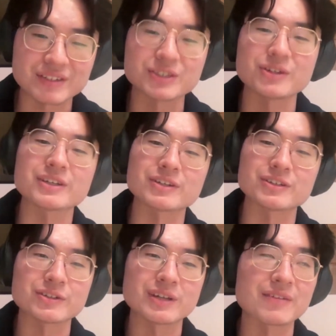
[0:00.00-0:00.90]
that's going on
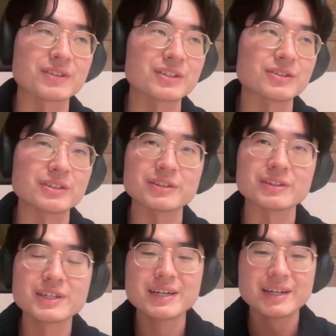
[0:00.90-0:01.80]
in your life that you need to
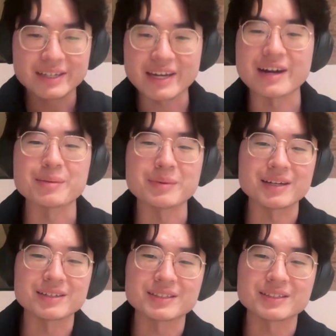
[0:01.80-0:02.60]
care about.